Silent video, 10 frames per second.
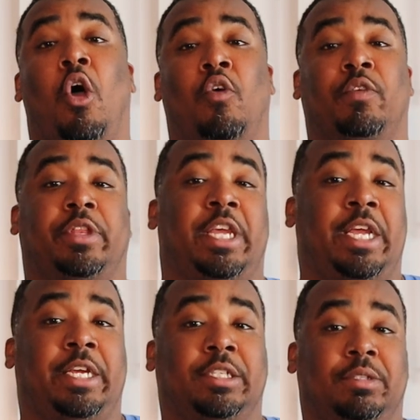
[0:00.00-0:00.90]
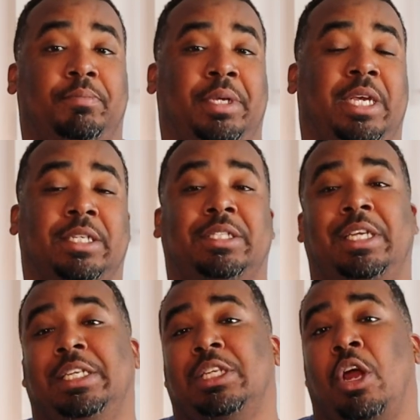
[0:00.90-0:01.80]
over these, because
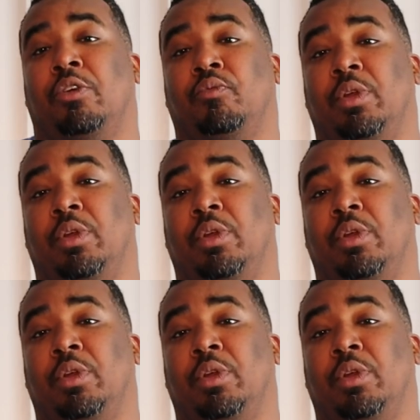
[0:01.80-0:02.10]
these aren't